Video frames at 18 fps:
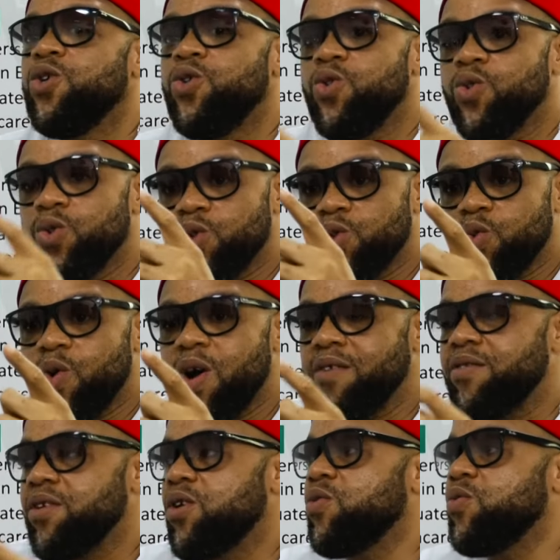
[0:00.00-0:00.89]
those who
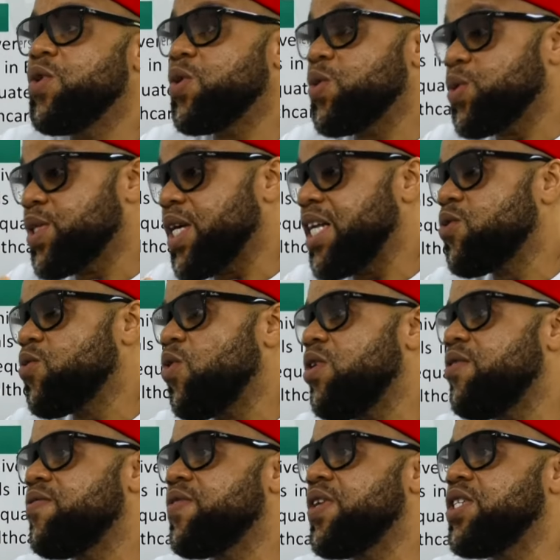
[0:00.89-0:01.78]
have the requisite
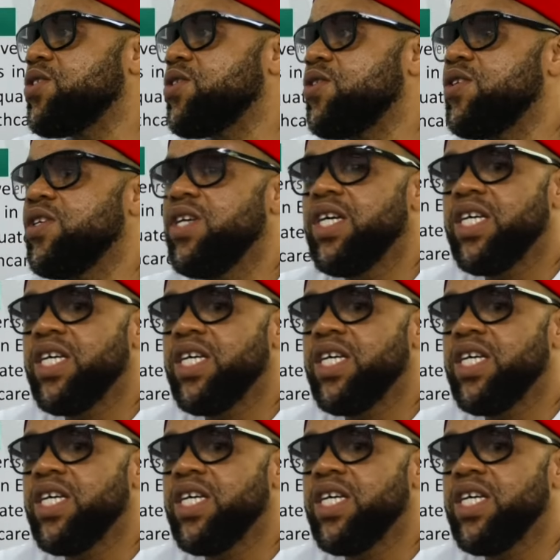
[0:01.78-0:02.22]
qualification,